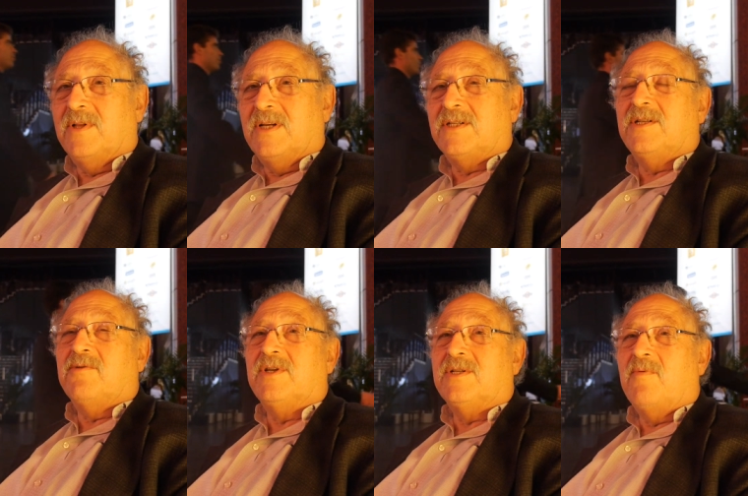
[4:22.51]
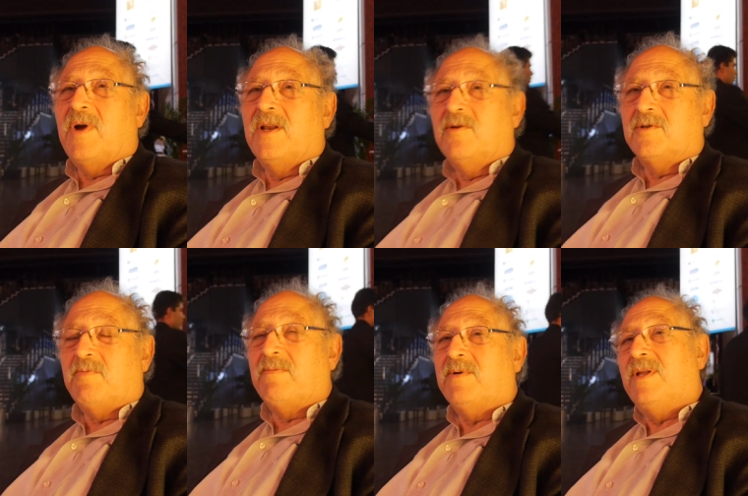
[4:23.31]
This is the reason why
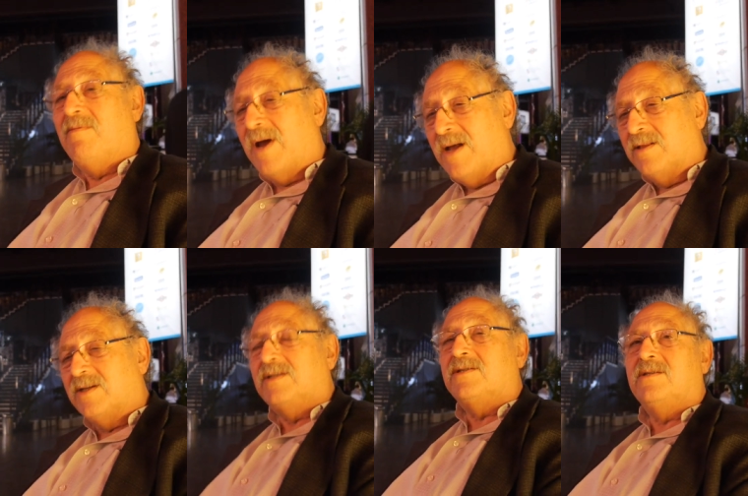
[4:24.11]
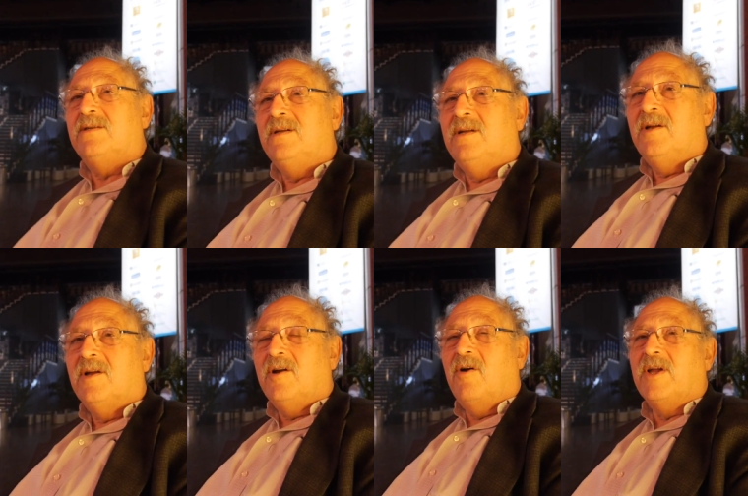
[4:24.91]
newspaper demand is
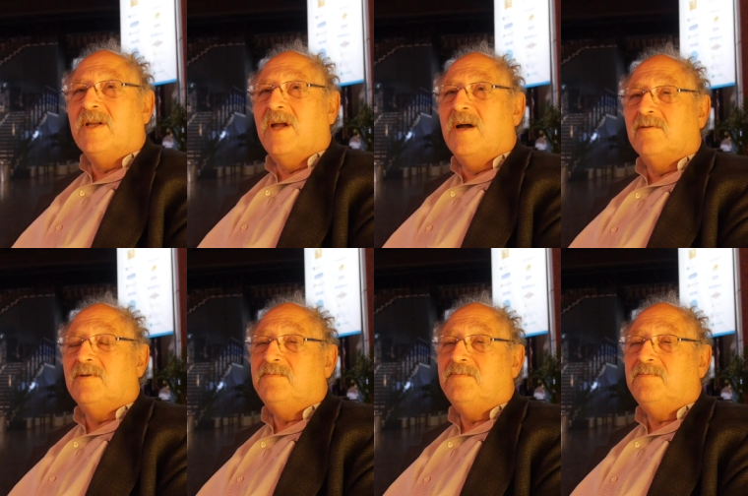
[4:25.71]
going down.